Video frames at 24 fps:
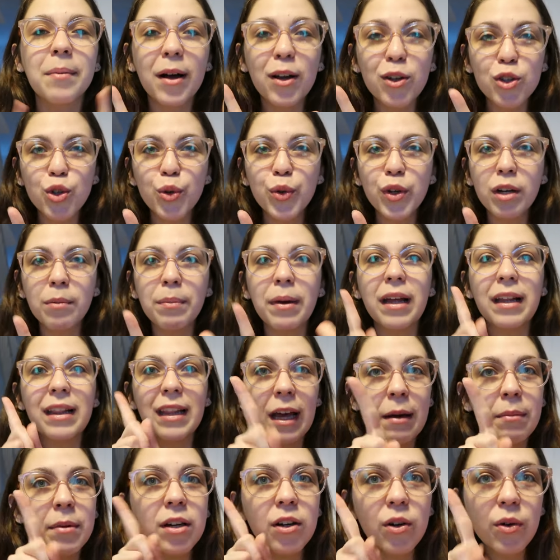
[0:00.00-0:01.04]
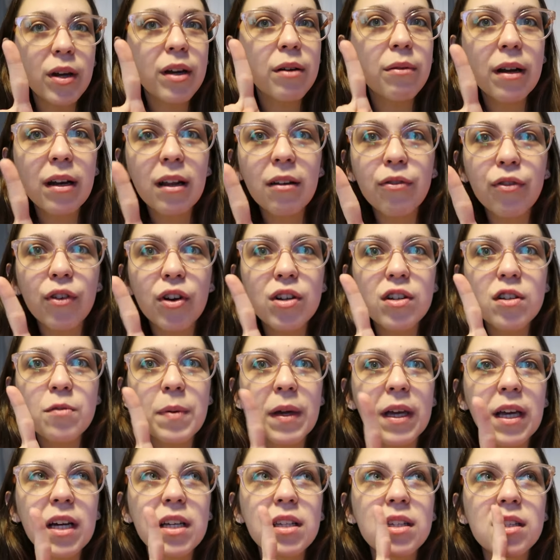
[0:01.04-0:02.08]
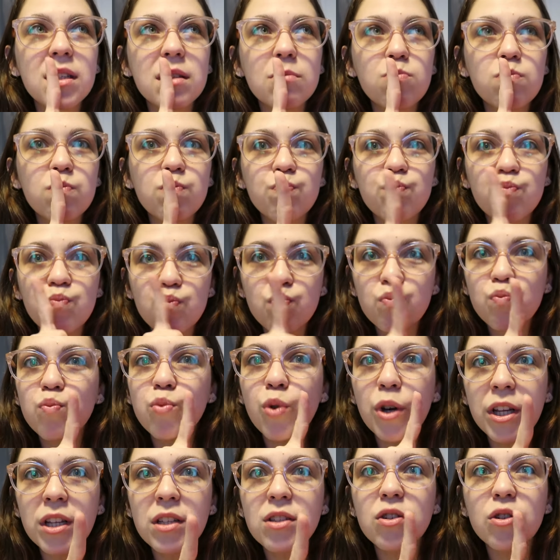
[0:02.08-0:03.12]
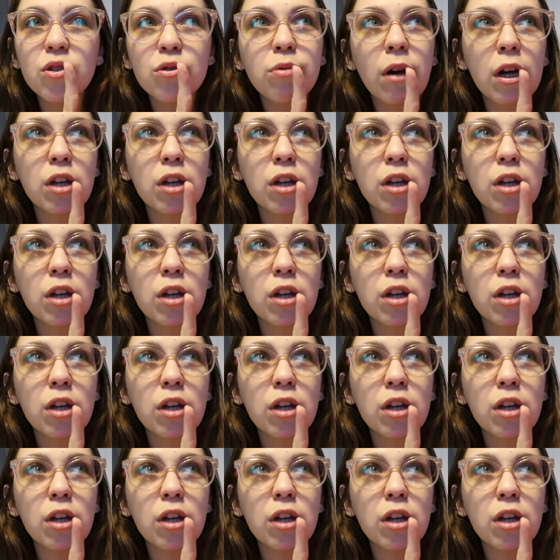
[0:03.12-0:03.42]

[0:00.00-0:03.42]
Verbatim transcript: But I'll show you in a bit. Let me go get ready first because we need to